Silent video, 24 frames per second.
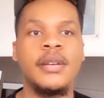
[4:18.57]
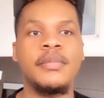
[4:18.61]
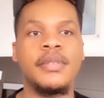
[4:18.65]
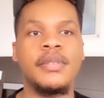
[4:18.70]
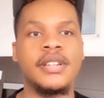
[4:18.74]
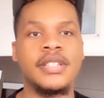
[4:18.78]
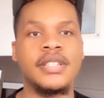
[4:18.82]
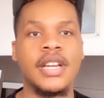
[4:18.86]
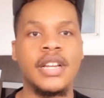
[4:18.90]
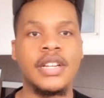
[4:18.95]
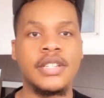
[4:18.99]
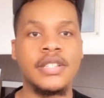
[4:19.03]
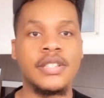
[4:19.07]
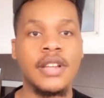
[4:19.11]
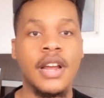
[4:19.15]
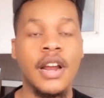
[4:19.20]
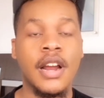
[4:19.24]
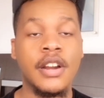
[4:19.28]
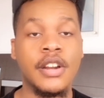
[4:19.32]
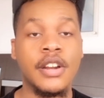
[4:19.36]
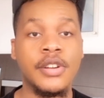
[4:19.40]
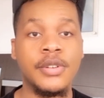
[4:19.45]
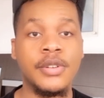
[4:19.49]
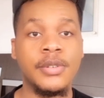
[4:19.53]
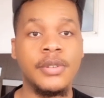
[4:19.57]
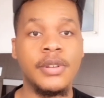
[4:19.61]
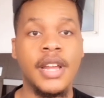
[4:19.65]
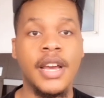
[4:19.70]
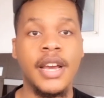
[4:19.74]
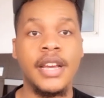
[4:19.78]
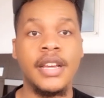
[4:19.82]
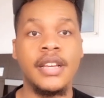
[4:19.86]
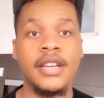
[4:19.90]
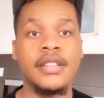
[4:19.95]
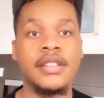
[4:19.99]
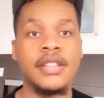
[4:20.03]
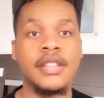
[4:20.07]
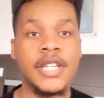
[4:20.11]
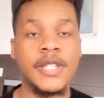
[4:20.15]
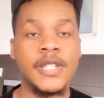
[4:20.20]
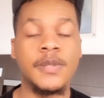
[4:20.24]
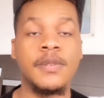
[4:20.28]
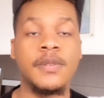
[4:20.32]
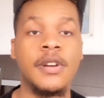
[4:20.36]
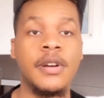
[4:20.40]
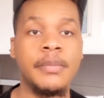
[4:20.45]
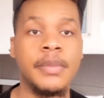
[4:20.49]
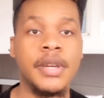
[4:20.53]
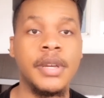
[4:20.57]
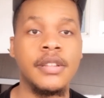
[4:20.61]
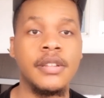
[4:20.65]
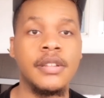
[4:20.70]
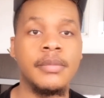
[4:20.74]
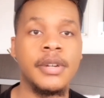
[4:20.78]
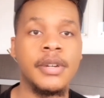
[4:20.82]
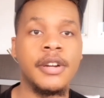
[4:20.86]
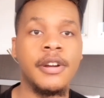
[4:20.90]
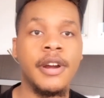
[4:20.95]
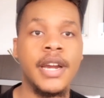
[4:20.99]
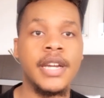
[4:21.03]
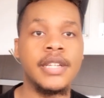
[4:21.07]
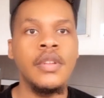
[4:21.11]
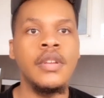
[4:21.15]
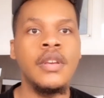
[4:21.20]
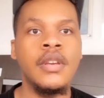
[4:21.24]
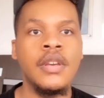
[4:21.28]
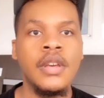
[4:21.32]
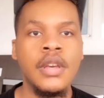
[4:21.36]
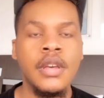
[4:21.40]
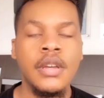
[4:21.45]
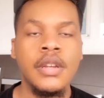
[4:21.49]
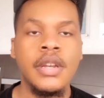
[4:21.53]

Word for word: because I just already knew like things were gonna be a little bit crazy.